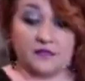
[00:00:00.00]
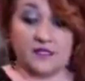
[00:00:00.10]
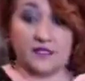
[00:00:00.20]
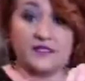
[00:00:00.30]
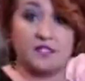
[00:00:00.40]

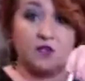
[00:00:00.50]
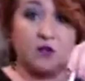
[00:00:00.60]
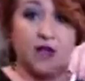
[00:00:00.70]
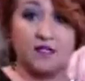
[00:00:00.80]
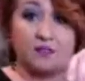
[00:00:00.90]
It's in a
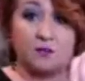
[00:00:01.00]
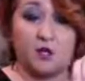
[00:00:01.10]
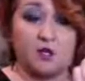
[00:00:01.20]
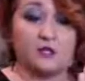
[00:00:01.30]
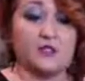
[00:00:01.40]
white
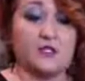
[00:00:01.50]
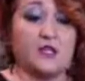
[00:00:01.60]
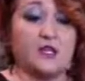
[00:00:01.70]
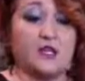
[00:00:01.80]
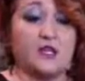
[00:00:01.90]
bottle,
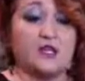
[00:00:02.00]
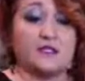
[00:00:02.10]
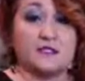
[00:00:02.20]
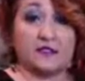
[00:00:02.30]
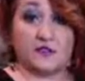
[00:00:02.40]

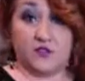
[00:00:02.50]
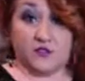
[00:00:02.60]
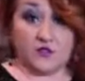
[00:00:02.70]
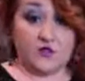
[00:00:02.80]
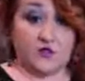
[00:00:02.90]
still
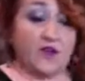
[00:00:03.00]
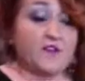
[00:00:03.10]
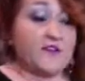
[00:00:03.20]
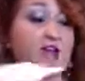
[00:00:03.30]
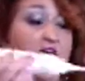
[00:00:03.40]
screws
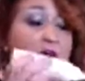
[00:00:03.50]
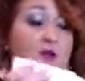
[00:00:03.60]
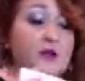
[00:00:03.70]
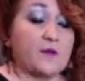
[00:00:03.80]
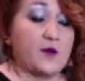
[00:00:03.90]
off. I'm
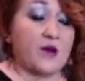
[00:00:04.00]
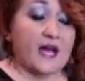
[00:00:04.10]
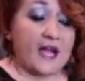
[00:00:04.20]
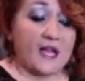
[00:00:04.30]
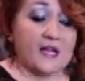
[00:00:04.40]
going to
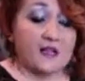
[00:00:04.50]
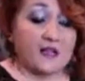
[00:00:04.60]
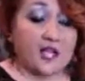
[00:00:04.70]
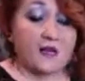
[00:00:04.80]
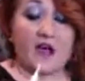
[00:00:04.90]
apply
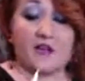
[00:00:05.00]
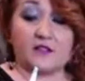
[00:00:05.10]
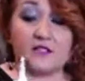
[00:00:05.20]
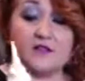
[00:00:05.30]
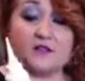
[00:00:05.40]

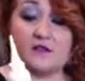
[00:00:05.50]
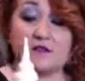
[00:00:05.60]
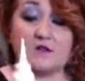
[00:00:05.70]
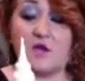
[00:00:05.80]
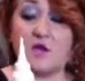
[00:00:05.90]
about
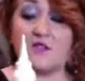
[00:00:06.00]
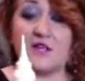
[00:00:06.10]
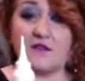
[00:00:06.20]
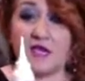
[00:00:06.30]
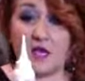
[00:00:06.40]
most
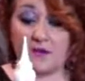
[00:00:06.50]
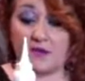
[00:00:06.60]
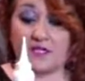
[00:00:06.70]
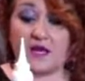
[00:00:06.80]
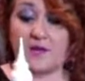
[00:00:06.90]
of it up
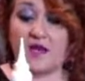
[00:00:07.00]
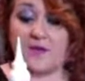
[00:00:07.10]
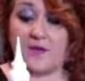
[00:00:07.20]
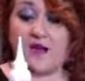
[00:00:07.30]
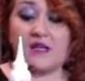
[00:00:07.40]
until I'm going to have
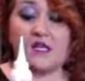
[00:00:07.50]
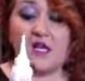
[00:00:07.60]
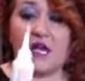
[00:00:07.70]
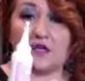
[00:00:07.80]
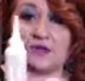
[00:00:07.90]
about
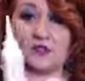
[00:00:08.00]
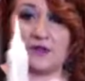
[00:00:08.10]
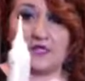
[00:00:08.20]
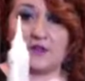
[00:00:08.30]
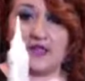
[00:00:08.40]
a little
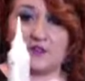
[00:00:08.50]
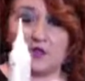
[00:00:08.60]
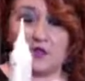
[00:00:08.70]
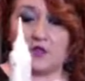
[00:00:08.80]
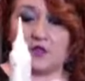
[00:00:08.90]
bit left, a
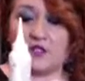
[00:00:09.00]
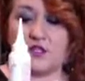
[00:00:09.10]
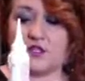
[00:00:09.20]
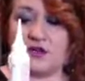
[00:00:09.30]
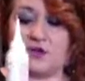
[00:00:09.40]
quarter
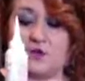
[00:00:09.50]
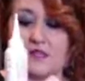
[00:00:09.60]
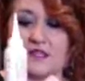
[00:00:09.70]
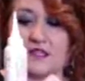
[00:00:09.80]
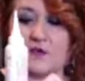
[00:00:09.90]
to
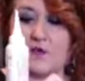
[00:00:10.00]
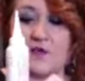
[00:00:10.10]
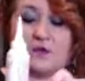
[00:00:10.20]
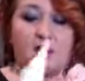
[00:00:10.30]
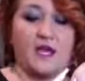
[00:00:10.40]
3/4 at the bottom,